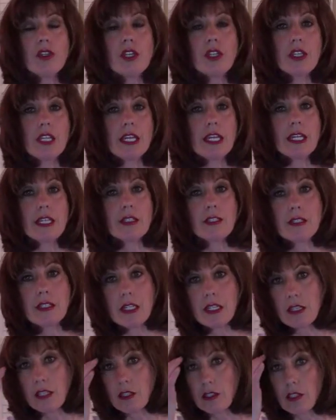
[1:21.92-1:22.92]
so that they can
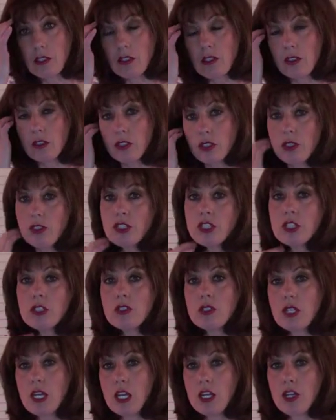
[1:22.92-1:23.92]
see that the
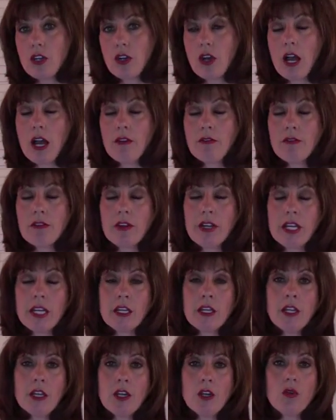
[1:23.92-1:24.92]
solutions that you're
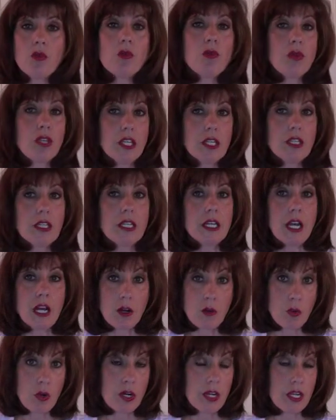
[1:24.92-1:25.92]
offering really
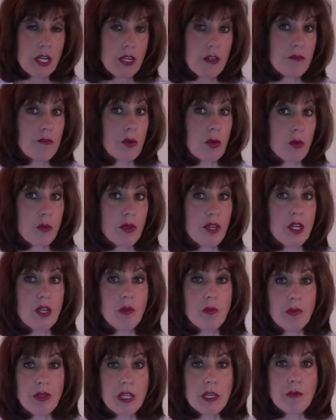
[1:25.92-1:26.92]
are working for
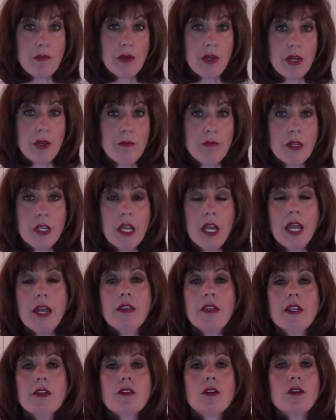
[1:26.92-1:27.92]
real people.
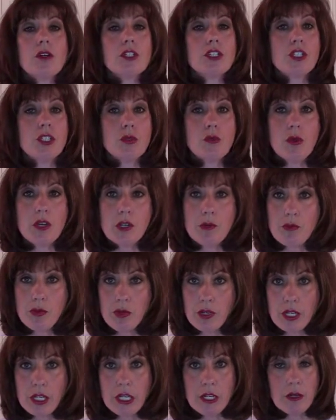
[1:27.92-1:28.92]
And then, of course, you want
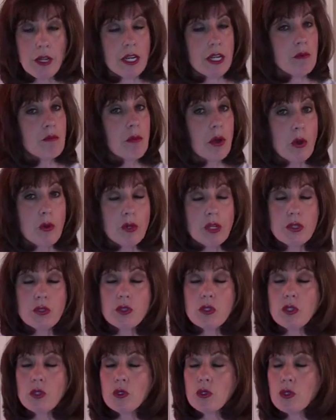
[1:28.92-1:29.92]
to put in any
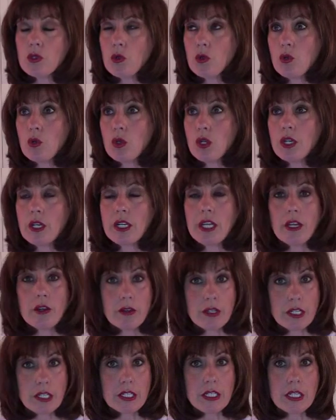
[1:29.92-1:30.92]
bonuses or
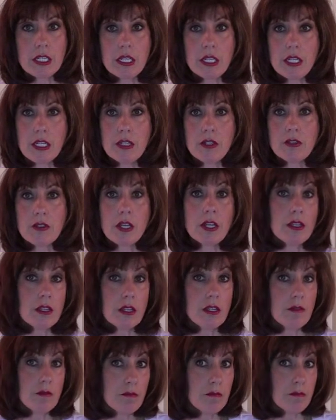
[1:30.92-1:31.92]
guarantees, and
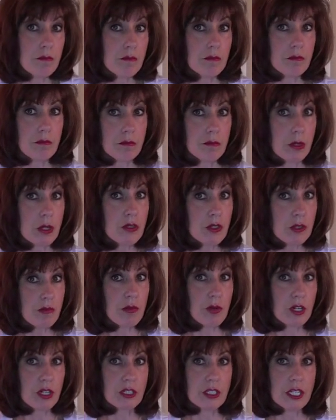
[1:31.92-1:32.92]
then most
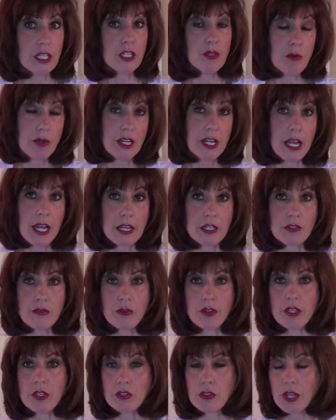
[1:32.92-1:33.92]
importantly, you want to
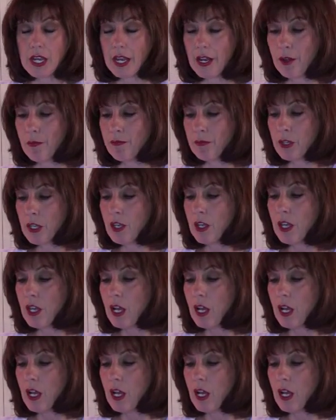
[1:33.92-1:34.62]
ask for the sale.